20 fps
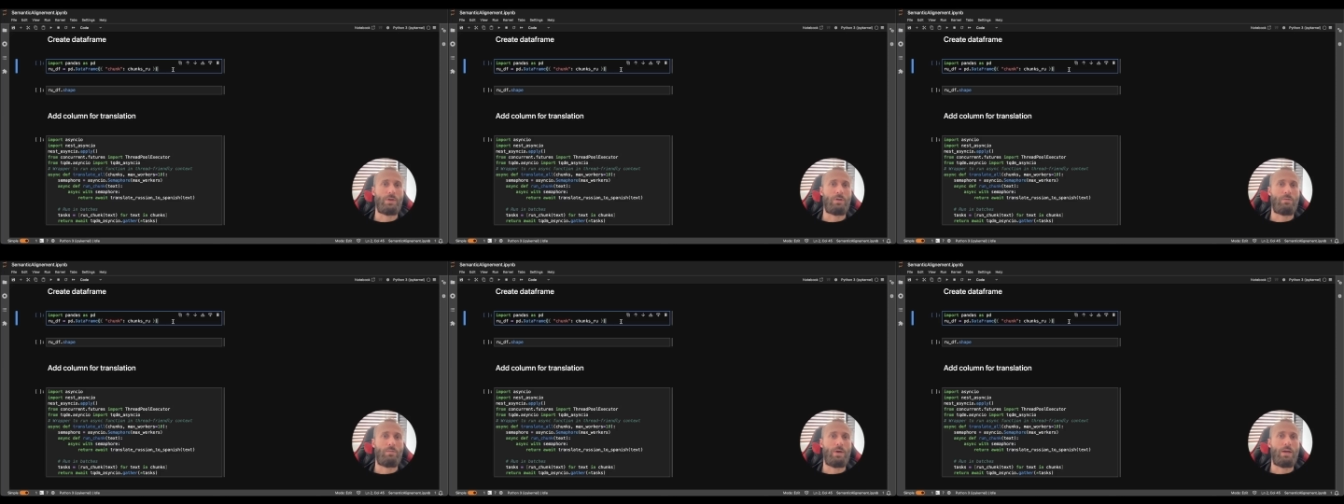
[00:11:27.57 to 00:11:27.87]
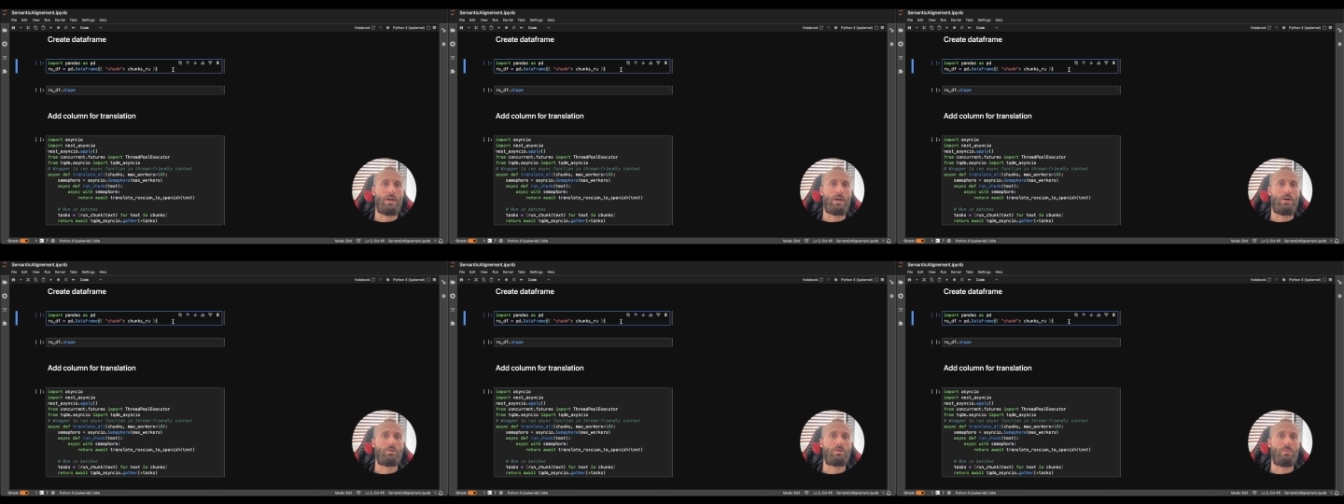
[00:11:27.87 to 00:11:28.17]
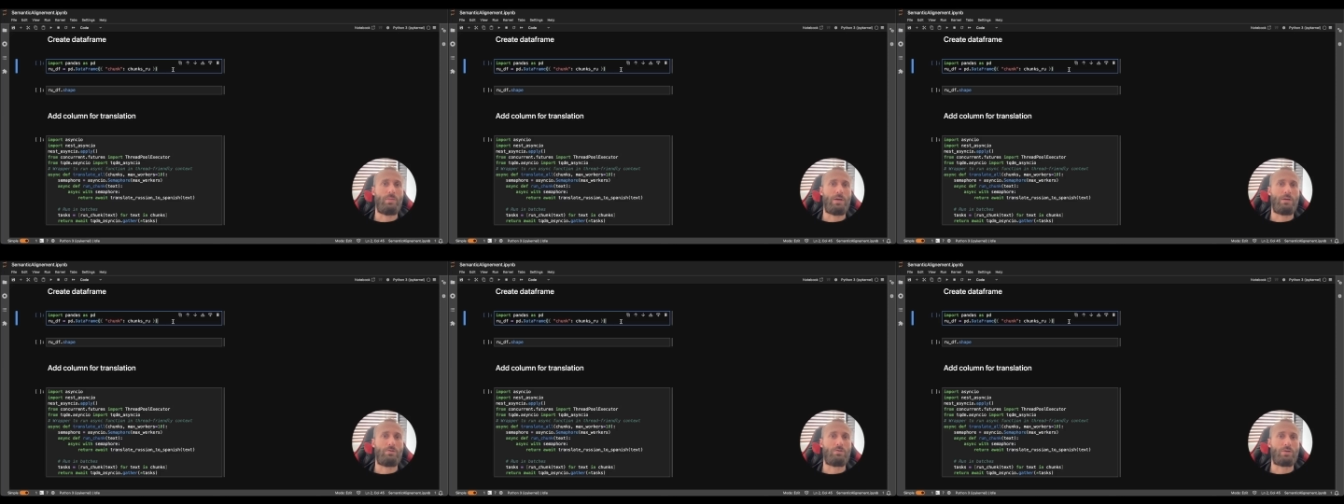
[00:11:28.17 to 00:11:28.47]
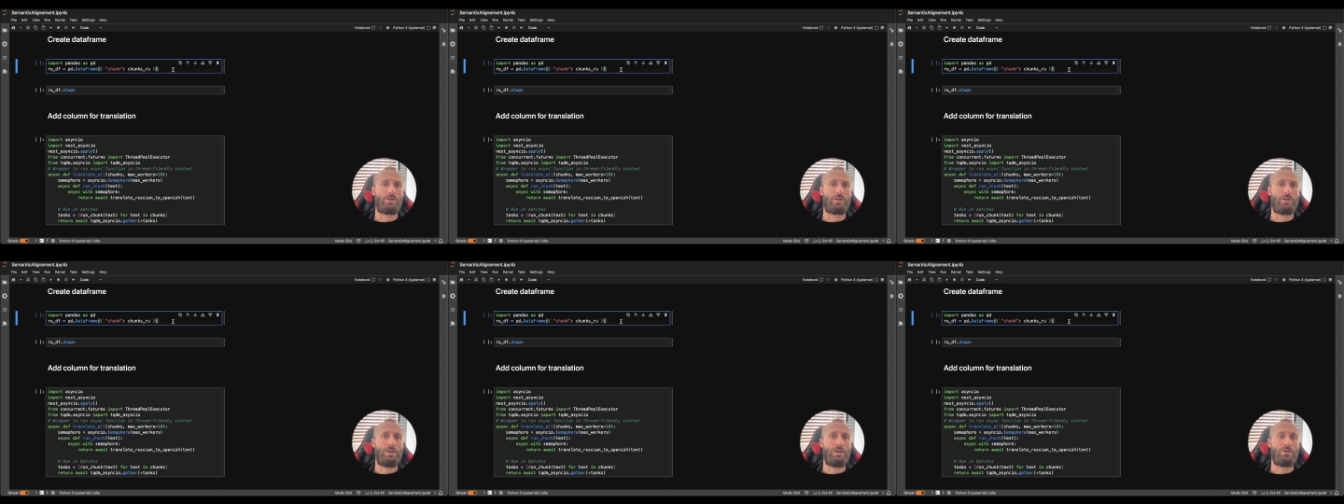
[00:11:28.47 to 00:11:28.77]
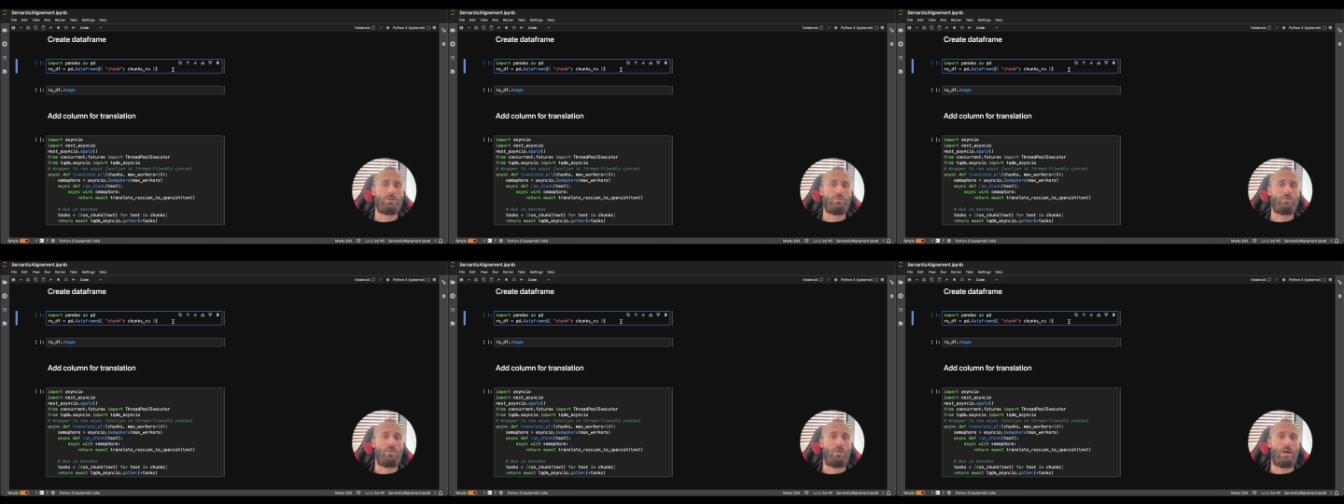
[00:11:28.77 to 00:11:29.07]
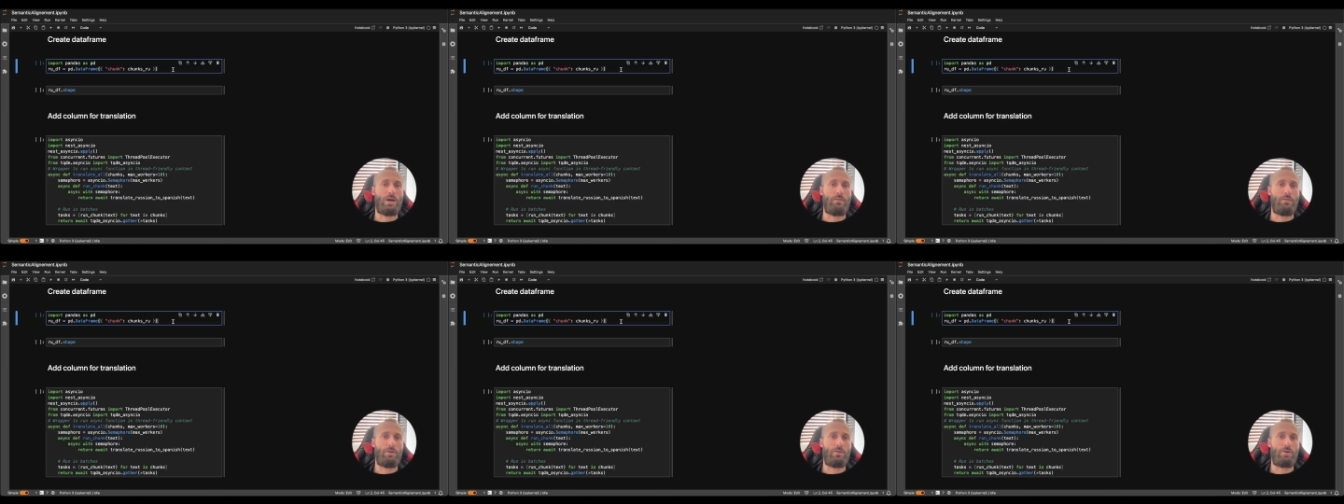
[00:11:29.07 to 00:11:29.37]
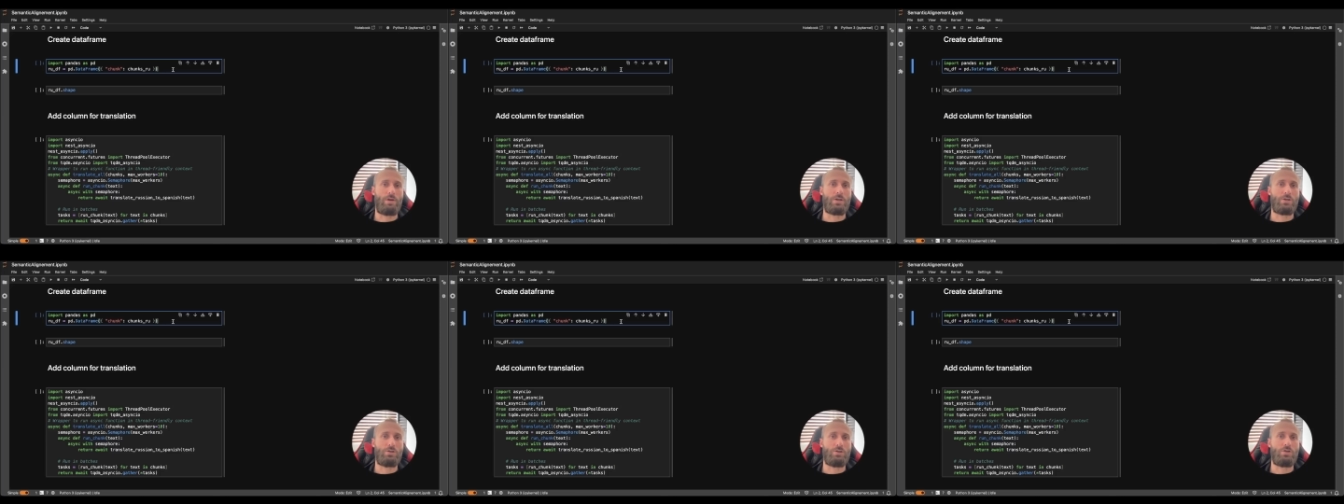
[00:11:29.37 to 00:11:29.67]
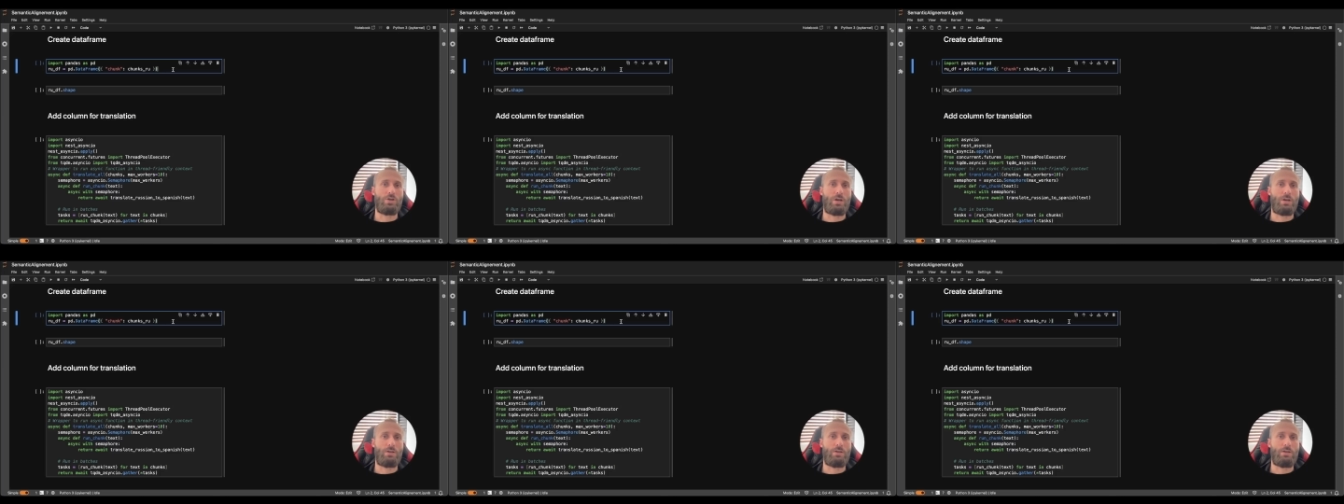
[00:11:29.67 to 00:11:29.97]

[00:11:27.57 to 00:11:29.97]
make automated translation for every Russian chunk,